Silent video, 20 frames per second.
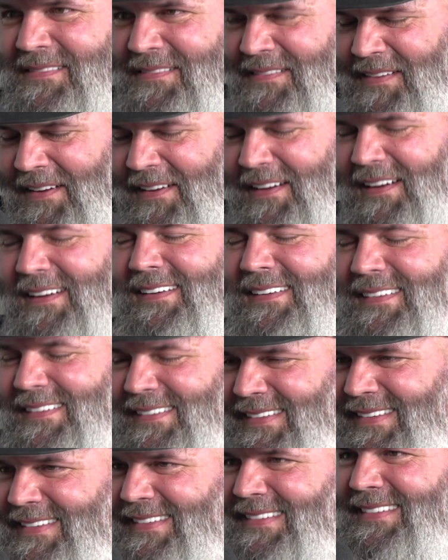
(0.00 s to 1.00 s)
we had
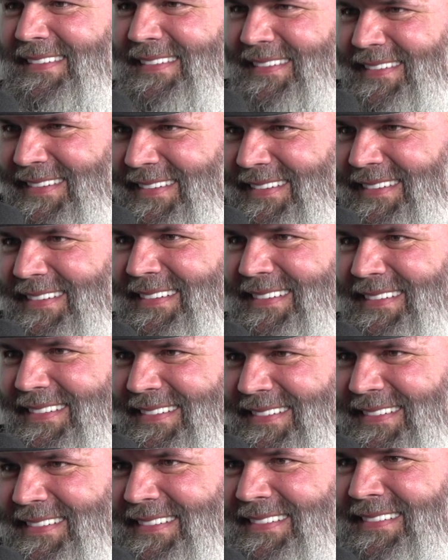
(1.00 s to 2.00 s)
less than 1 million
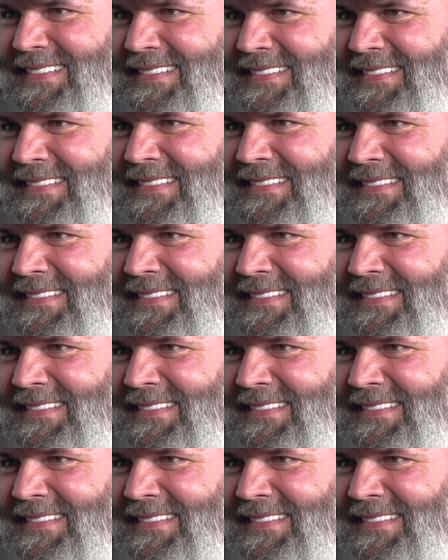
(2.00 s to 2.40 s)
subscribers in the whole